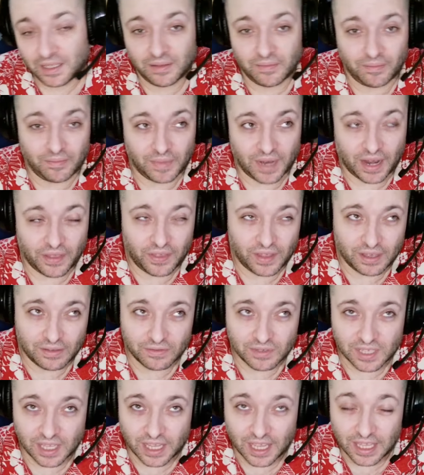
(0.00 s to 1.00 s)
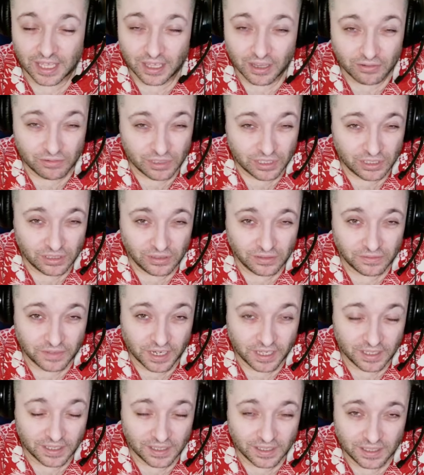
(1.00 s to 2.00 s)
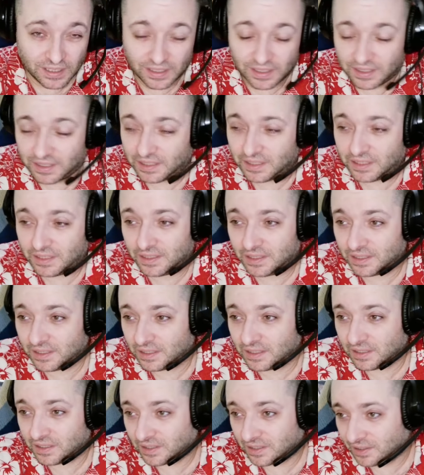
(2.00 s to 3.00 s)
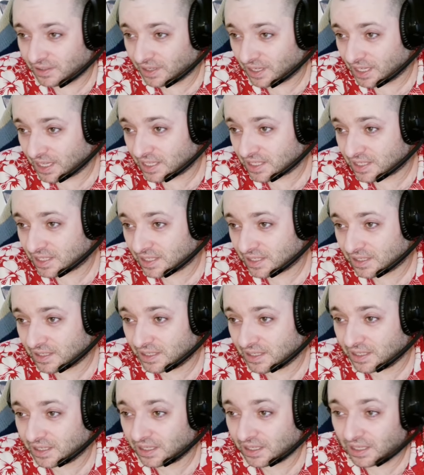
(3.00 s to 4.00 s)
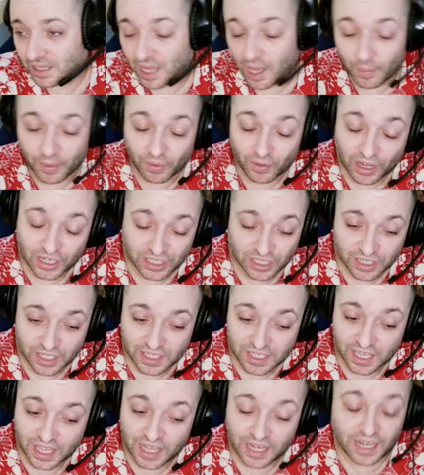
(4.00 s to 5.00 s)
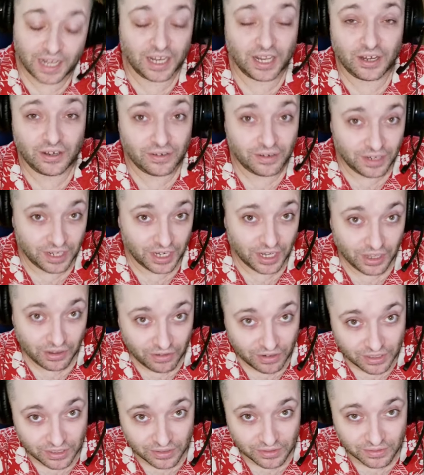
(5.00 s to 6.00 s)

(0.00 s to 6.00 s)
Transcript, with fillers: I think it was like a year or two, right? So I guess I'll be watching this again on here in a year or two